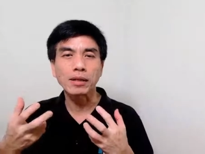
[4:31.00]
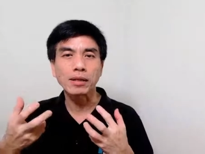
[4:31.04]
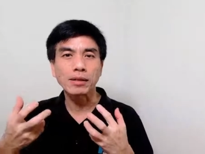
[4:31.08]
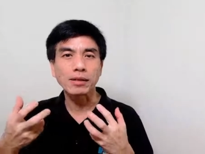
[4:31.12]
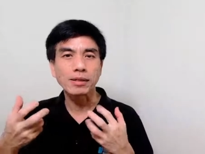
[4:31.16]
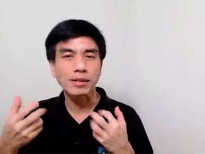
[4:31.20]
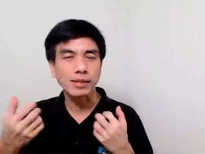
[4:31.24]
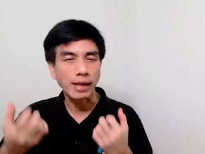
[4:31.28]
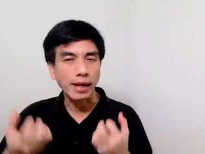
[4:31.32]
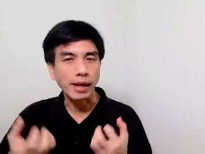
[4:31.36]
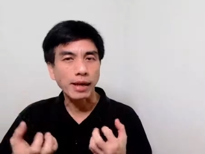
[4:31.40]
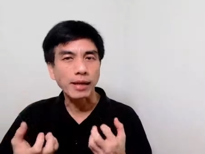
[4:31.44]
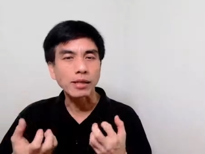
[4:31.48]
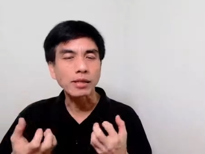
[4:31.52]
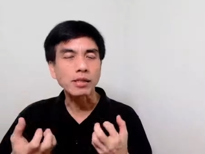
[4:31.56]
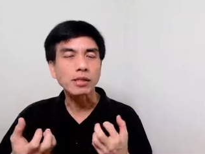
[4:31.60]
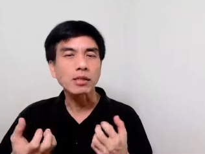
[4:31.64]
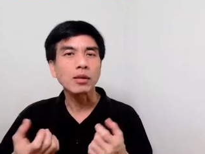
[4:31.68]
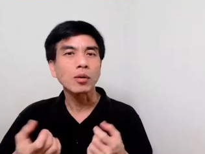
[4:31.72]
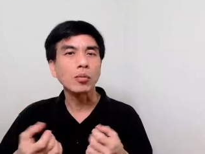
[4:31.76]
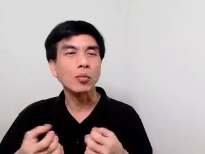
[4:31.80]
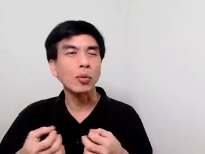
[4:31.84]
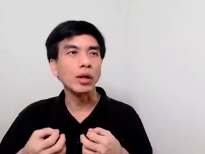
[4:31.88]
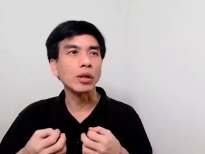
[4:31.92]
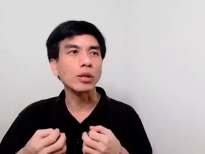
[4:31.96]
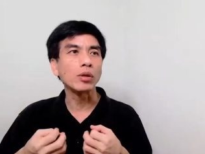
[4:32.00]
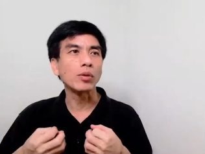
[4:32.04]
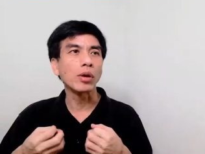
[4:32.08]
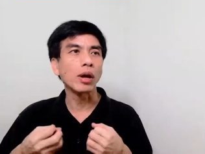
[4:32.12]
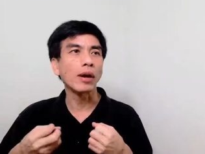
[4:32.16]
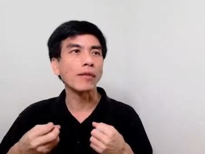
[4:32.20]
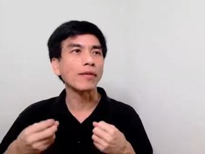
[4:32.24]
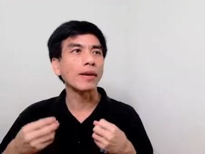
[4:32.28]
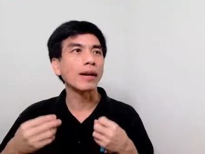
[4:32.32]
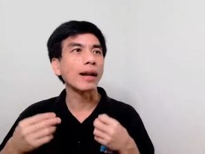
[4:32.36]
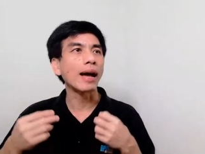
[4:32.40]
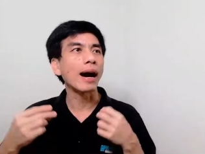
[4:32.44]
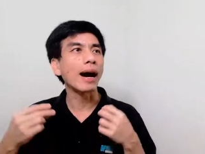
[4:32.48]
sense when you
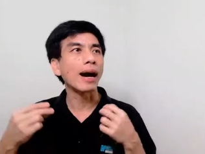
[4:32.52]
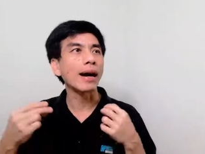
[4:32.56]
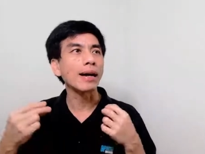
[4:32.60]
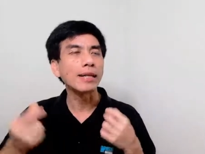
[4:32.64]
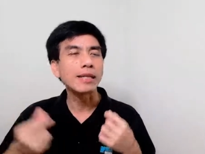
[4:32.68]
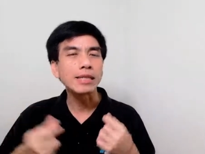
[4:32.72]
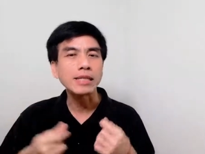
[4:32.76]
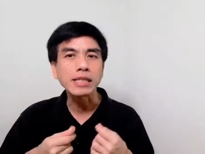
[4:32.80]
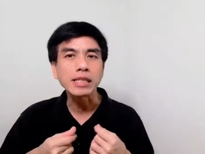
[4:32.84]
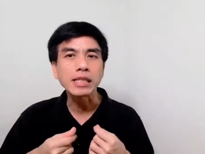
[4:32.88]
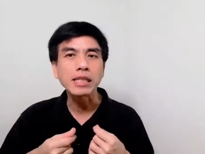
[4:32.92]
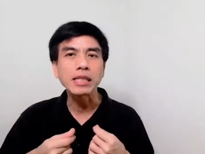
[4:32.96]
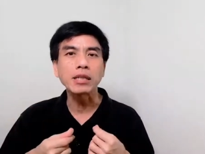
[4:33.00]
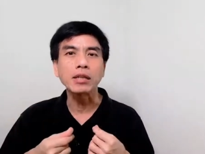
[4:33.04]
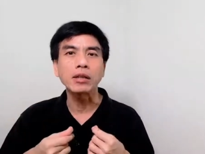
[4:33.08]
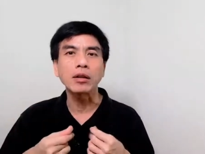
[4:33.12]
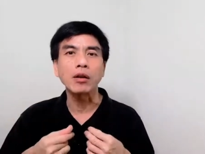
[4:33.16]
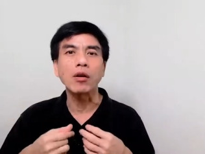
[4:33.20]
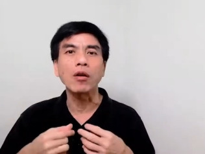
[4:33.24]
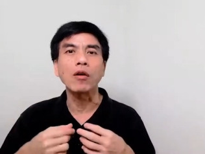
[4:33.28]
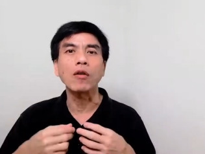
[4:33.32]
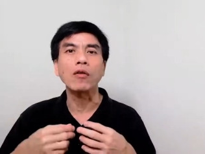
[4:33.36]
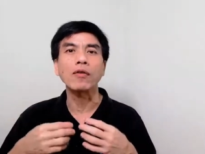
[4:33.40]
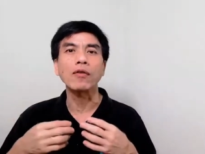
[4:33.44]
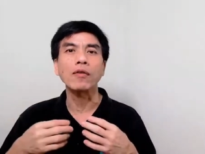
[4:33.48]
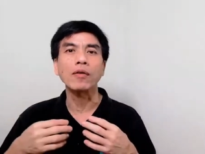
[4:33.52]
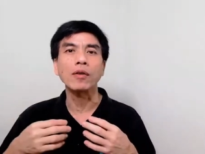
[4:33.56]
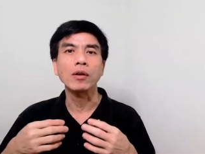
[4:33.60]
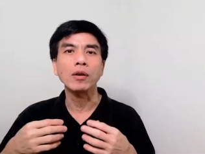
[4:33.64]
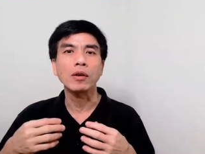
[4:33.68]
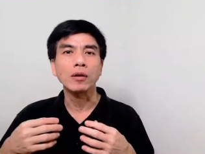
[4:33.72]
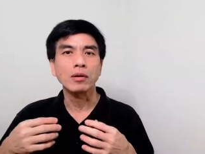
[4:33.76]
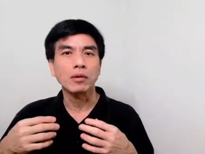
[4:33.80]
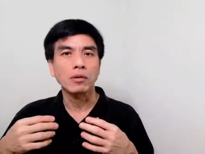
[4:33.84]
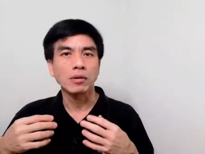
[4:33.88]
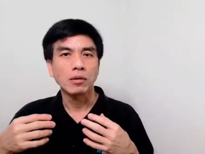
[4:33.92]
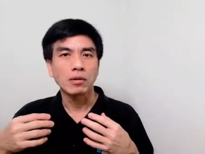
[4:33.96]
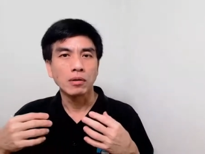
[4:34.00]
have an idea of
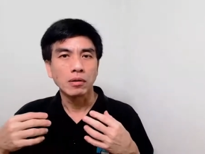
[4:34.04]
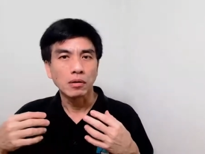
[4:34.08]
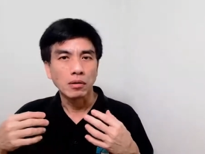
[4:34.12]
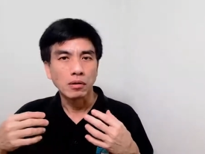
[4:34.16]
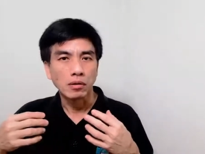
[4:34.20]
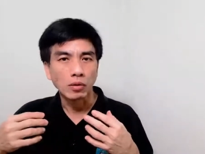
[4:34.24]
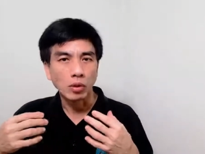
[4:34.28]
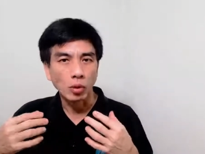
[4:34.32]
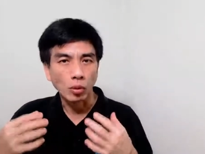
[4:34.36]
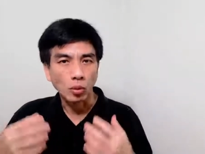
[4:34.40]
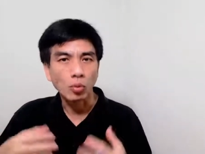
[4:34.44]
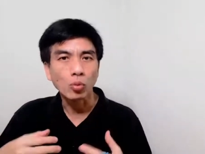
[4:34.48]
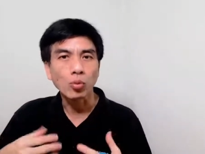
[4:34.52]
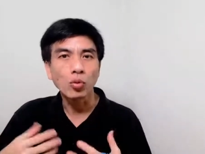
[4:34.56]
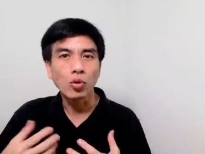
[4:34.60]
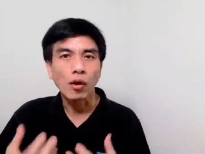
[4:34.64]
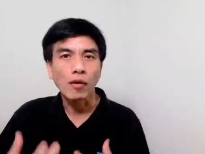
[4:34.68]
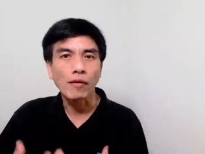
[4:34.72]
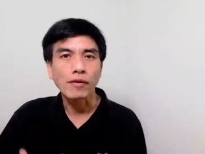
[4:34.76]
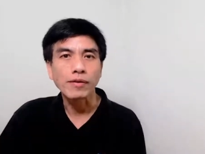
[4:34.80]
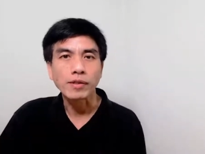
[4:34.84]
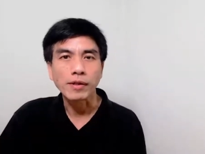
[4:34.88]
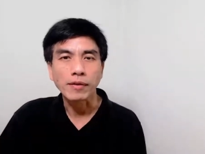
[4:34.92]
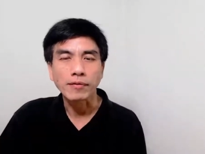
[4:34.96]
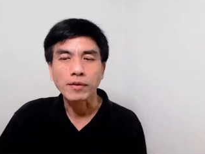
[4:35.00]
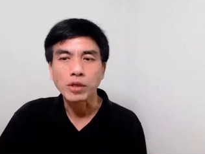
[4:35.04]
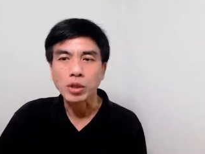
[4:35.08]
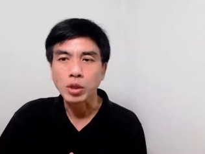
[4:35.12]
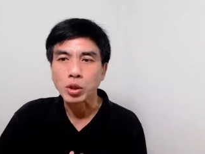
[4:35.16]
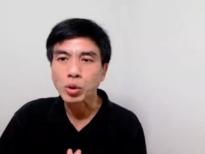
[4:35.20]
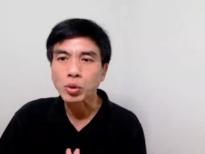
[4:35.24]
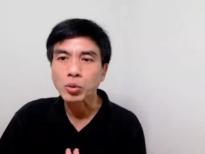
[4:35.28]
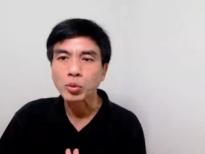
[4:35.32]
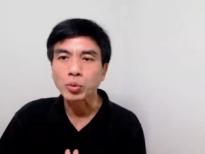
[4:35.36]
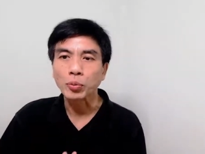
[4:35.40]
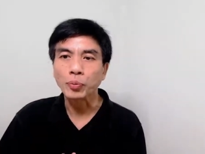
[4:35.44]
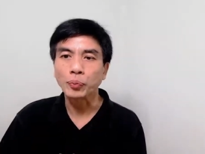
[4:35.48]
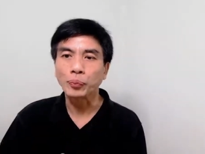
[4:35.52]
the Rule of
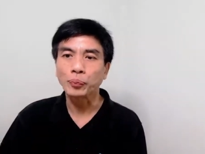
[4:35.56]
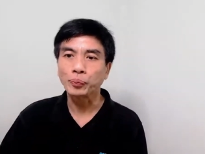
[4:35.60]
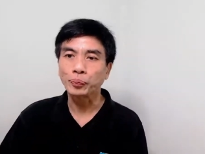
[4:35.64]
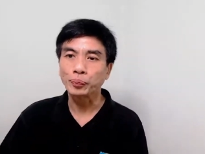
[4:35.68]
72.